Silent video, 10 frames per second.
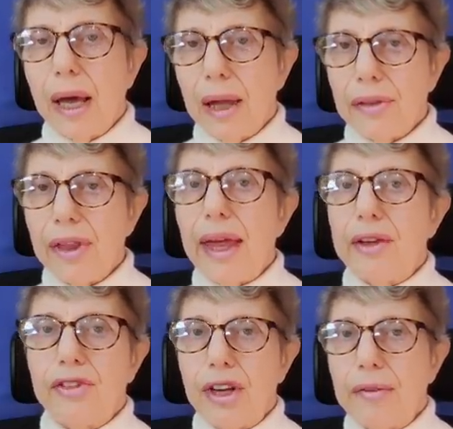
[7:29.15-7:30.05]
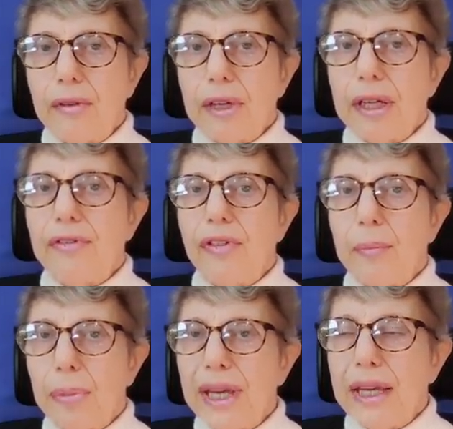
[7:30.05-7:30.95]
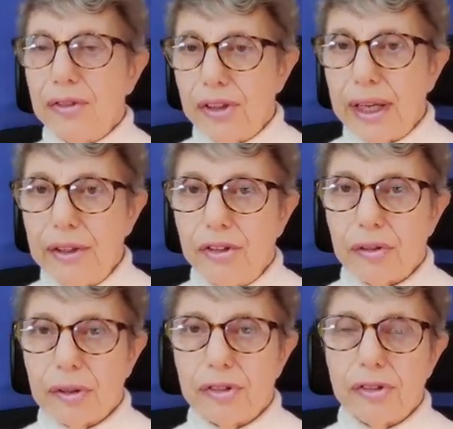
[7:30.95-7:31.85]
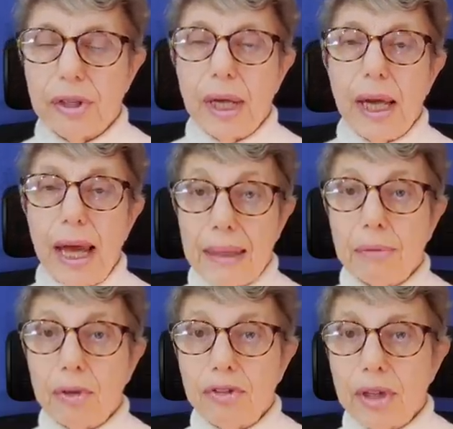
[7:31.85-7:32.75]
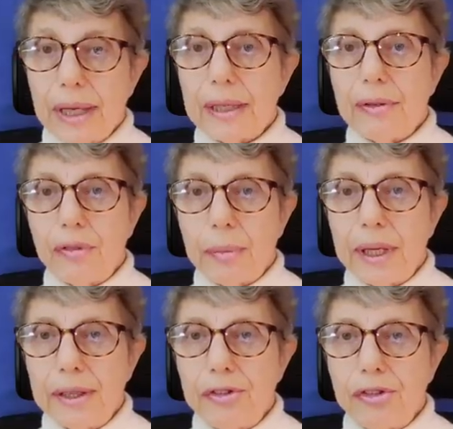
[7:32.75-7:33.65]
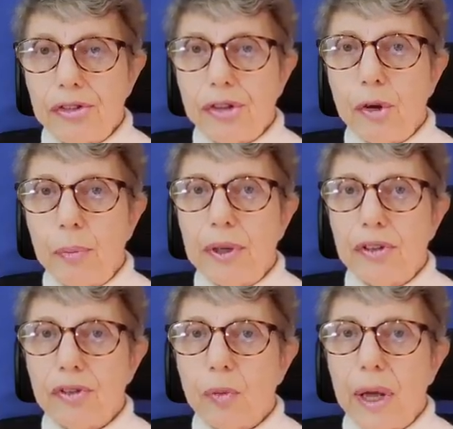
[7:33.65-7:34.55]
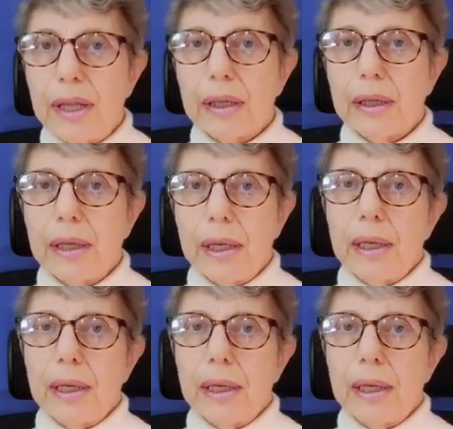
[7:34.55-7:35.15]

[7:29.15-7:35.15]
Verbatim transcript: are there generally for being dangerous and most likely for being stupid as well.